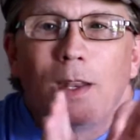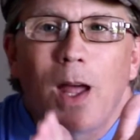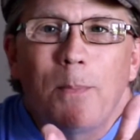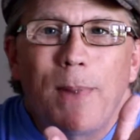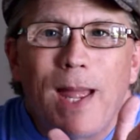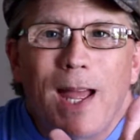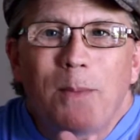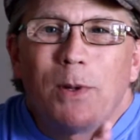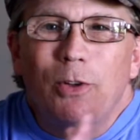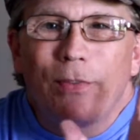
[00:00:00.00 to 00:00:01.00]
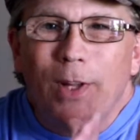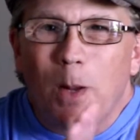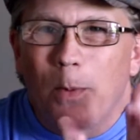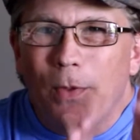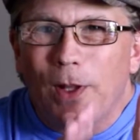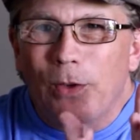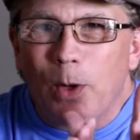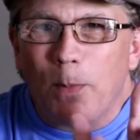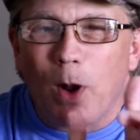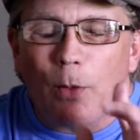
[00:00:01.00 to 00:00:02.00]
Not bad, but just a couple things
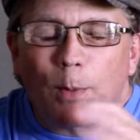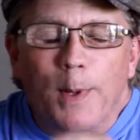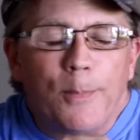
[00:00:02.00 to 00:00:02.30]
that are bothering